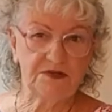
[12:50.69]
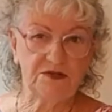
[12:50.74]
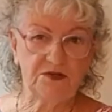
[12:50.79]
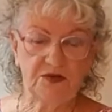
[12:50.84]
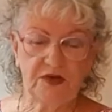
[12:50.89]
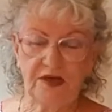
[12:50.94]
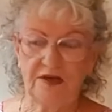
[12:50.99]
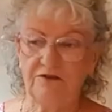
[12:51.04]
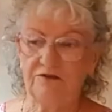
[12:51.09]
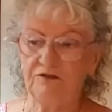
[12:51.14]

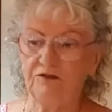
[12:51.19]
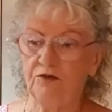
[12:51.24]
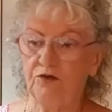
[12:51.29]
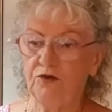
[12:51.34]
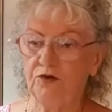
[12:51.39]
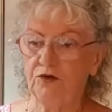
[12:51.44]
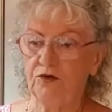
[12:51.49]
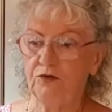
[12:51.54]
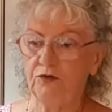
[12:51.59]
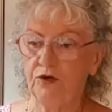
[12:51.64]
looking for
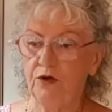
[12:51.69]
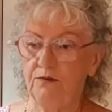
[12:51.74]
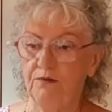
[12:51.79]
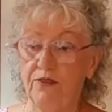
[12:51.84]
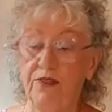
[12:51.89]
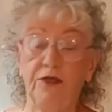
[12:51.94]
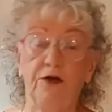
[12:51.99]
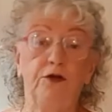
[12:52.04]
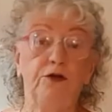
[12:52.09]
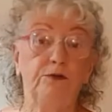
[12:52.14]
an
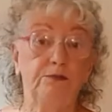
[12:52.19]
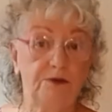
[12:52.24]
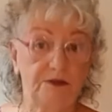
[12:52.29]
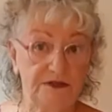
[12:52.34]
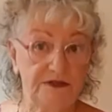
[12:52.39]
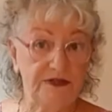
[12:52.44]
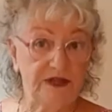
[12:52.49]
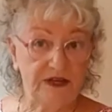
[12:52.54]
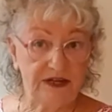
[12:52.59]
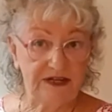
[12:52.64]

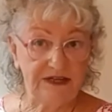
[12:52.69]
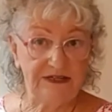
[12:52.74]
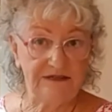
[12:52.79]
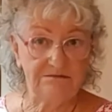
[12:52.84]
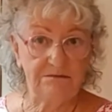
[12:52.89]
aromatherapist that I did